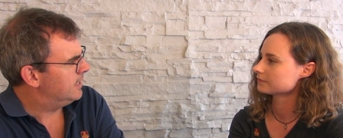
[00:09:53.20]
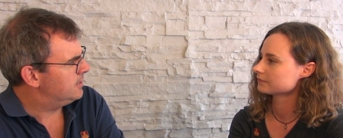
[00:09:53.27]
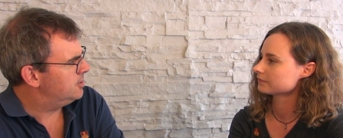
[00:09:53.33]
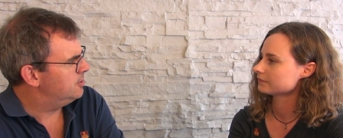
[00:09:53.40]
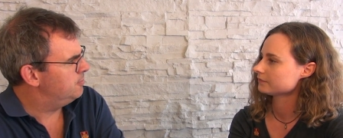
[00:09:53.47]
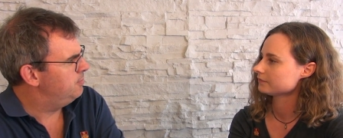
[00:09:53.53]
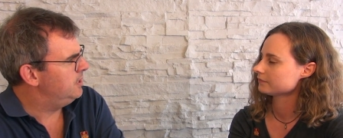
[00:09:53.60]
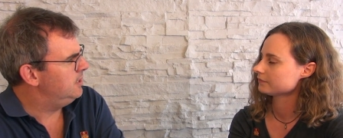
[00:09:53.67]

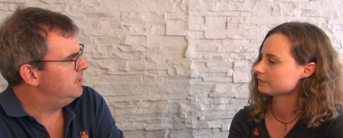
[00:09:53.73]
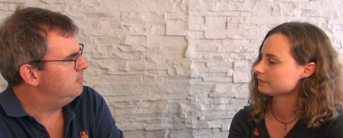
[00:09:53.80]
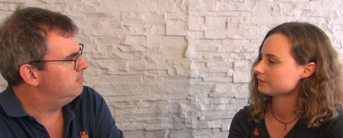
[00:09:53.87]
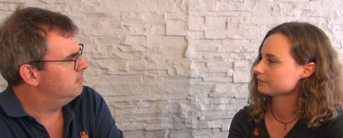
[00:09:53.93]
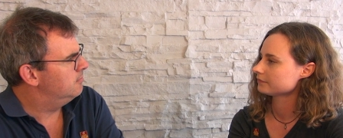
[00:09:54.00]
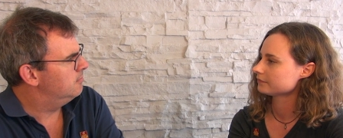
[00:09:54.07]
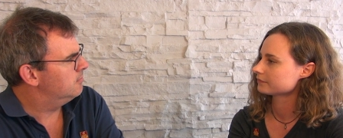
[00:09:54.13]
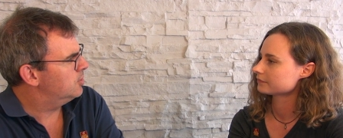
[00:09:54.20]
Speaker 1: has to be
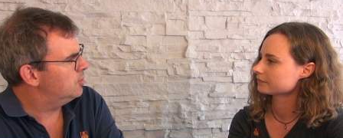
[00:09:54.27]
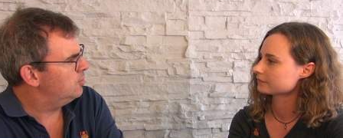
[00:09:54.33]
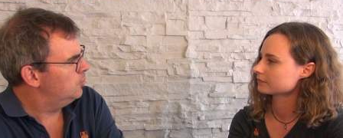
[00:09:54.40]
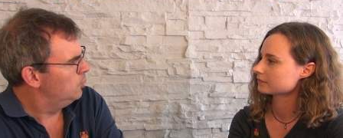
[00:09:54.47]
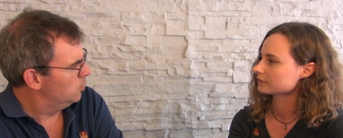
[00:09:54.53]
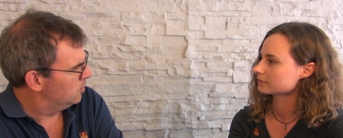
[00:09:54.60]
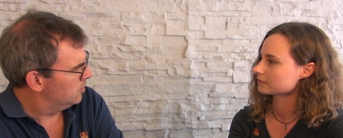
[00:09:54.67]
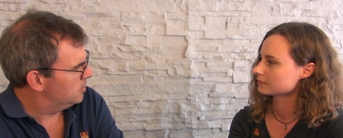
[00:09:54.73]

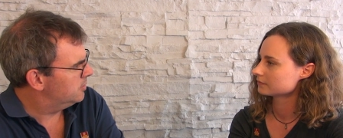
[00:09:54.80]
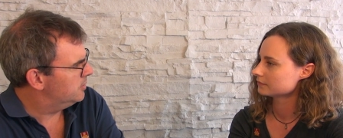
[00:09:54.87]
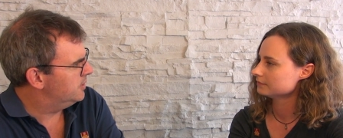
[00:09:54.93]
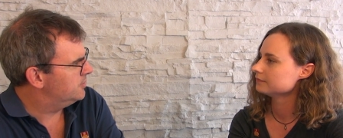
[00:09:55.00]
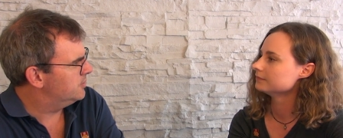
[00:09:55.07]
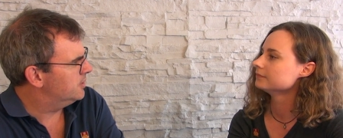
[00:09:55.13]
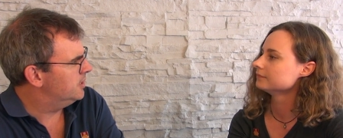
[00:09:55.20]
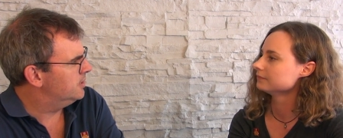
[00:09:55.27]
cool.
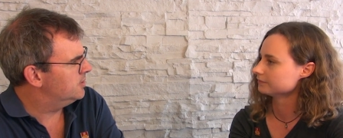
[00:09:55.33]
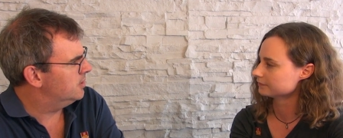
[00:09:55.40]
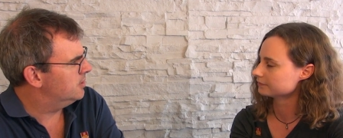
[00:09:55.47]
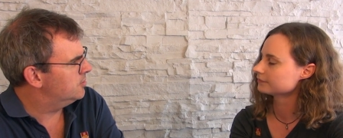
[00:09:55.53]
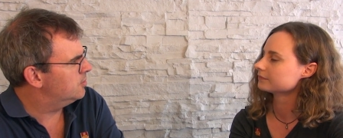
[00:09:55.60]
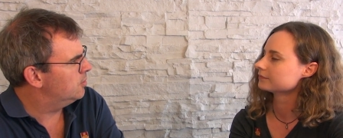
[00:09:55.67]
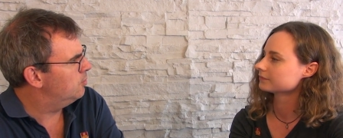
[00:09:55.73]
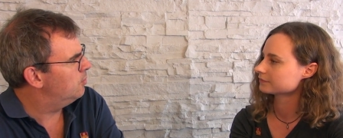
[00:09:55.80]
Mm. Is, mm. is
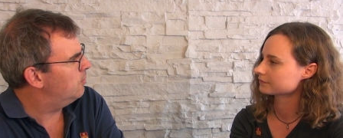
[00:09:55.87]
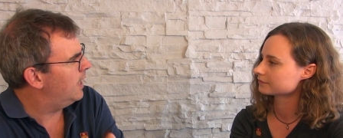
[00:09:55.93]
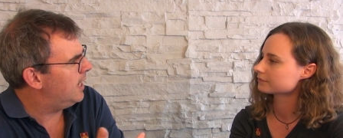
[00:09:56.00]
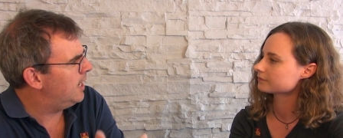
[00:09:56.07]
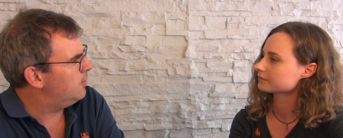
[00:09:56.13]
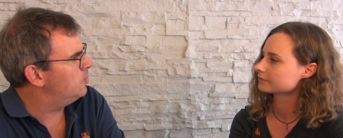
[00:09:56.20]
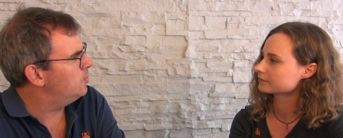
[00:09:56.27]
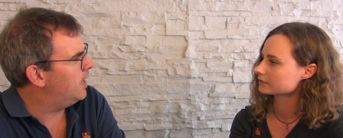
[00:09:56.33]
it, so
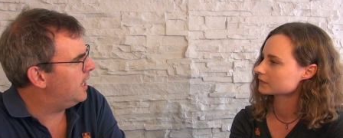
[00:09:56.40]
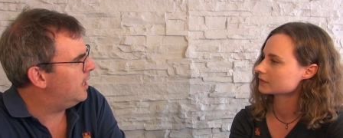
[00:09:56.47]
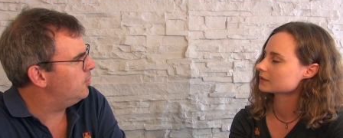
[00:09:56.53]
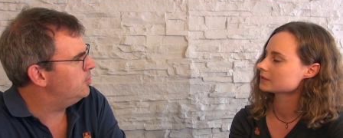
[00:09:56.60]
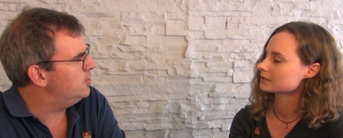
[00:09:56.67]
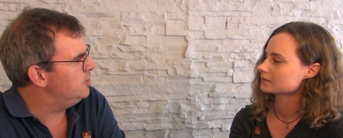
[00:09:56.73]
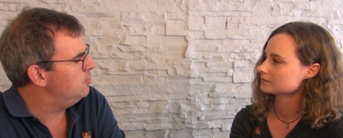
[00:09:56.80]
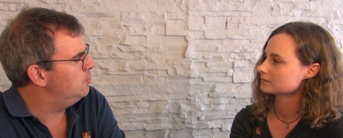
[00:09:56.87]
how,
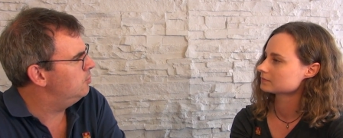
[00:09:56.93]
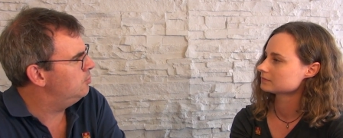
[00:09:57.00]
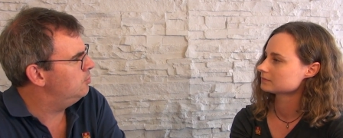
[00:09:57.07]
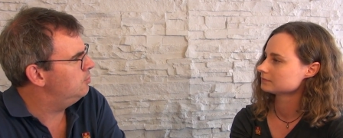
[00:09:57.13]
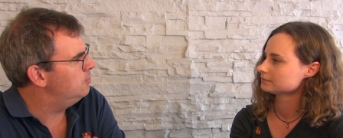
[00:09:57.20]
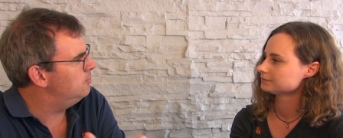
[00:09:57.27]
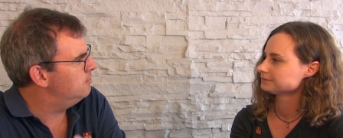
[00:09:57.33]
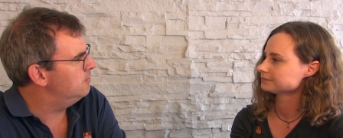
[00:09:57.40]
how do
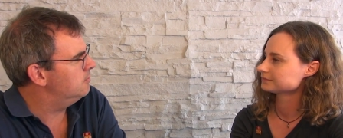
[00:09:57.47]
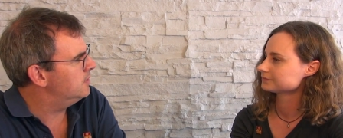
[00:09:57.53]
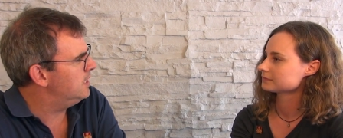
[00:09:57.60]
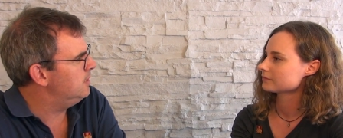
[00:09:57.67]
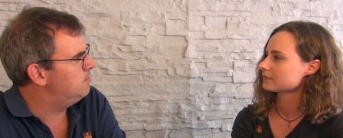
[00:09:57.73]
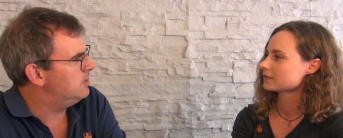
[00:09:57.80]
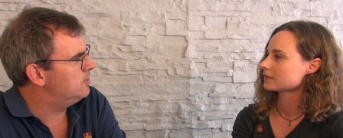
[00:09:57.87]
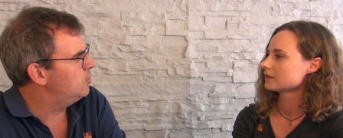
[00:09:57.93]
you
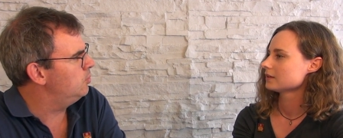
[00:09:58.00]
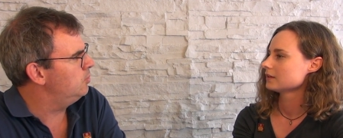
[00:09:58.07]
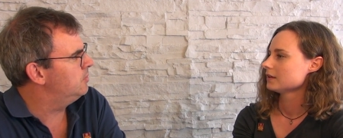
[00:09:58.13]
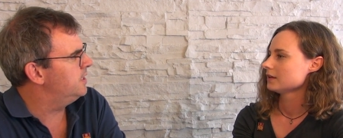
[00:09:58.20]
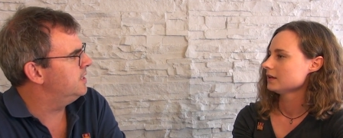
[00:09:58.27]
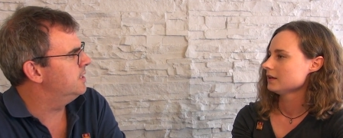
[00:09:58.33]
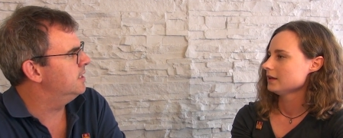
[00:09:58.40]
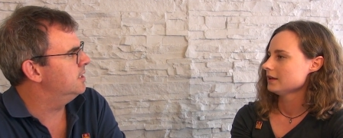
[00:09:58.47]
keep it
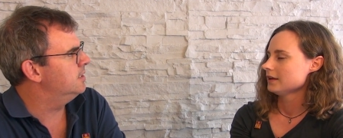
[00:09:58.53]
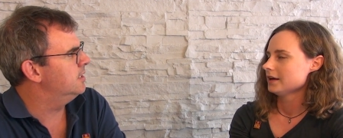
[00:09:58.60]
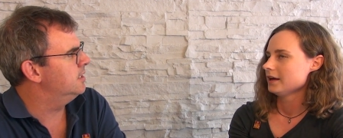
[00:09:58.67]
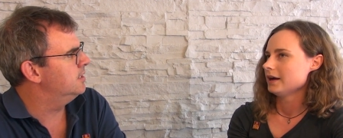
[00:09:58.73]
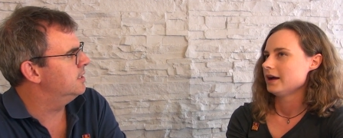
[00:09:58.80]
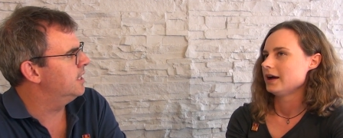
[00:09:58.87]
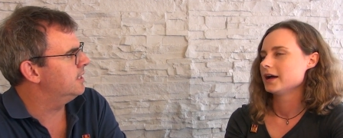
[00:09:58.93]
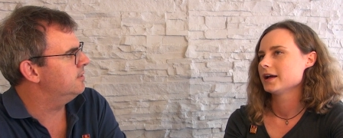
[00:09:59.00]
cool and,
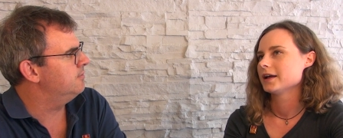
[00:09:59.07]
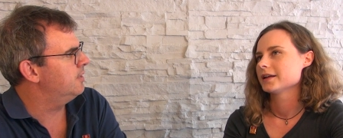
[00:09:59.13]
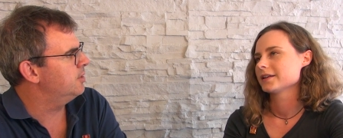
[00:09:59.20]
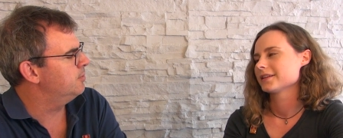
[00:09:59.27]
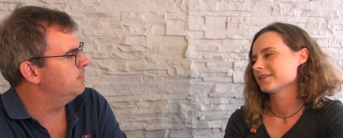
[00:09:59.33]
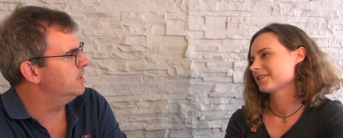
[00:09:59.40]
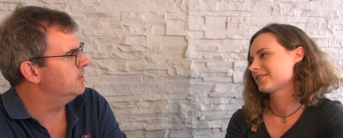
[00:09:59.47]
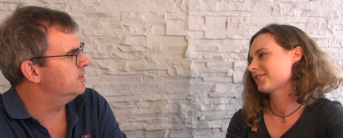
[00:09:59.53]

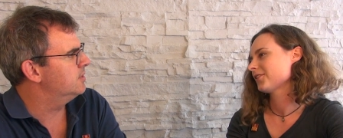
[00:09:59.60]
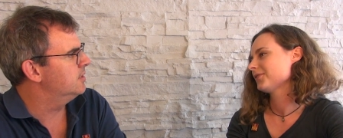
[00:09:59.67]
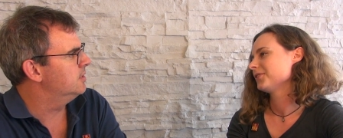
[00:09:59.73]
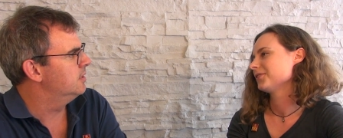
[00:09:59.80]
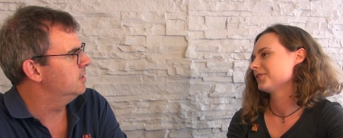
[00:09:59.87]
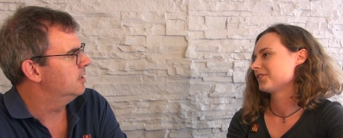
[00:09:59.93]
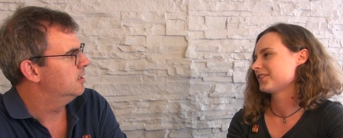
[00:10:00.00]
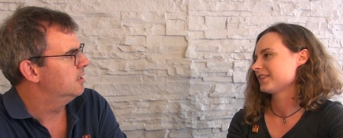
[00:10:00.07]
Speaker 2: uh,
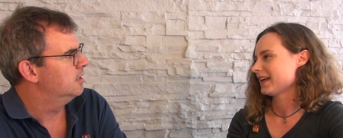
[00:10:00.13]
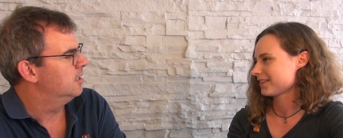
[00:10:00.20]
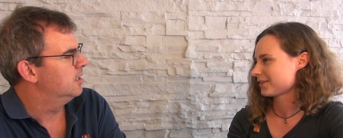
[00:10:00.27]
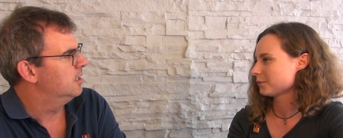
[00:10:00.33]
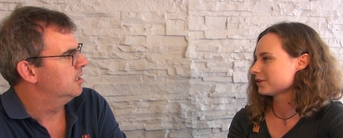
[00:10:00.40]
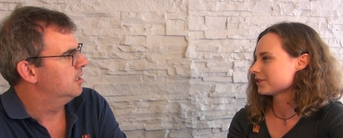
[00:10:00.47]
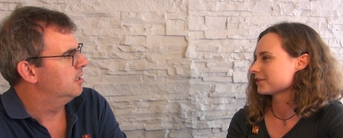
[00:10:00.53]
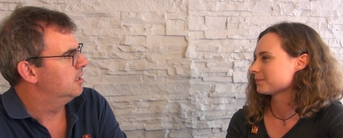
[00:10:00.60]
so, so
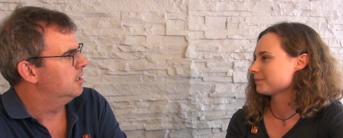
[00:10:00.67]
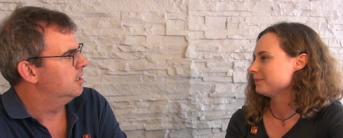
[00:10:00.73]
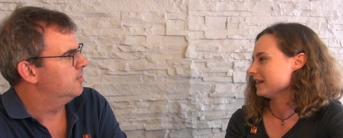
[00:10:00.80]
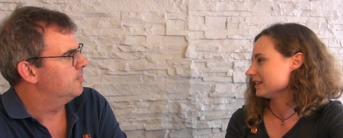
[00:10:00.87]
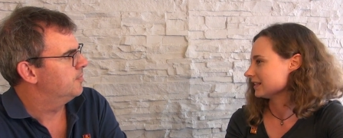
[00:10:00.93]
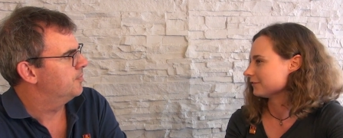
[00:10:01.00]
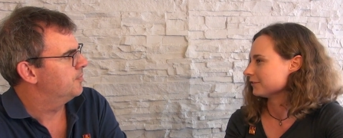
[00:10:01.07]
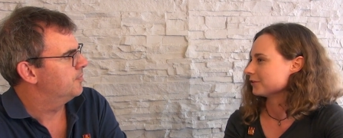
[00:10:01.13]
that's one of the
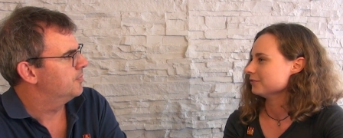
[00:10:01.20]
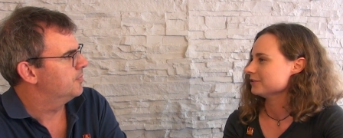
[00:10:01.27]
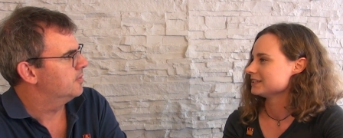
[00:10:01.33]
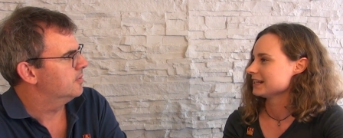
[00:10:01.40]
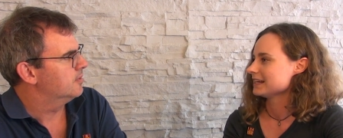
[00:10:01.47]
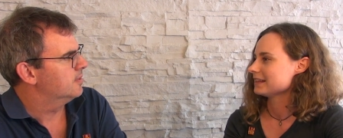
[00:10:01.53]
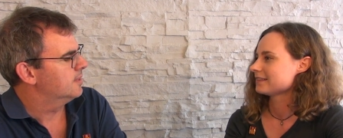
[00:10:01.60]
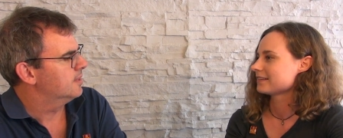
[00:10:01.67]
big
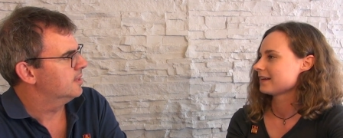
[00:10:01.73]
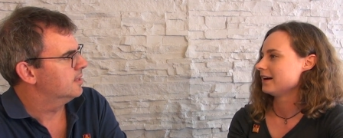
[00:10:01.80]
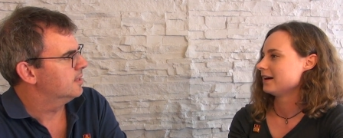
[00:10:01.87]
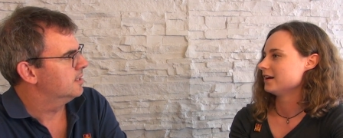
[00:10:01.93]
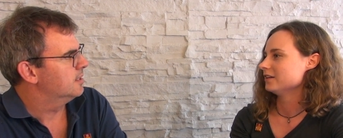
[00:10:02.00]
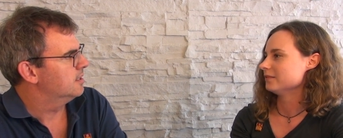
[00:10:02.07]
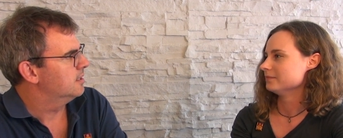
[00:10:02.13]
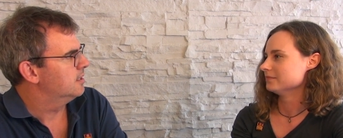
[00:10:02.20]
difficulties.
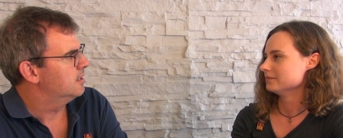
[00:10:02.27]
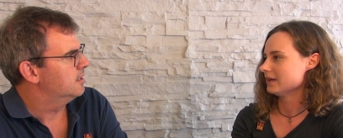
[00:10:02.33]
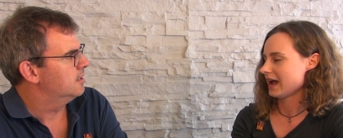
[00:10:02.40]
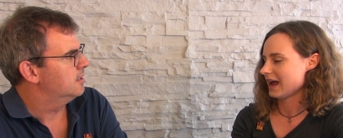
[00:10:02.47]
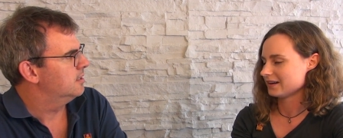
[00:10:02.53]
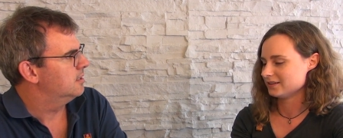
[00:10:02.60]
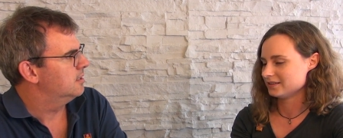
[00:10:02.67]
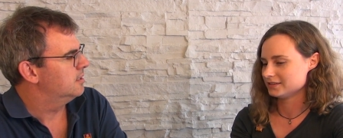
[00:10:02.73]
Um,
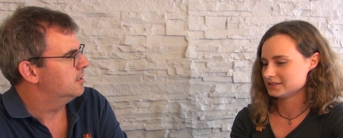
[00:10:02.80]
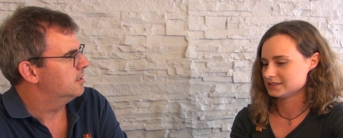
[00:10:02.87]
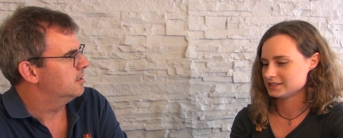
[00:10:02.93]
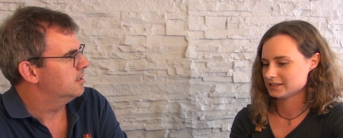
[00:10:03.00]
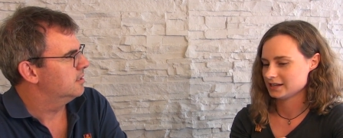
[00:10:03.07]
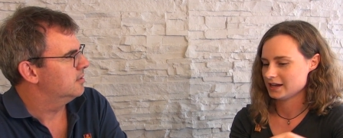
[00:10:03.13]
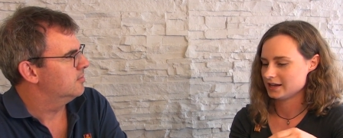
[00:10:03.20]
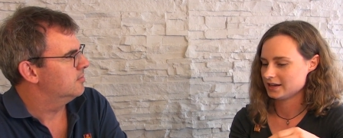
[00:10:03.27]

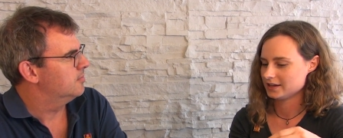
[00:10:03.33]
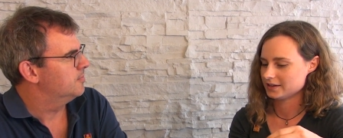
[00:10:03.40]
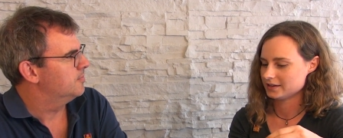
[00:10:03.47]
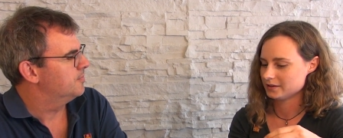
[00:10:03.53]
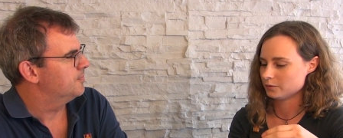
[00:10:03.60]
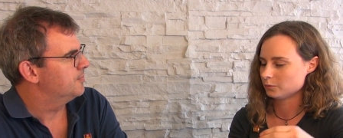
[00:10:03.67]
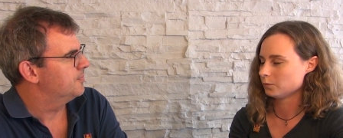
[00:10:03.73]
and uh,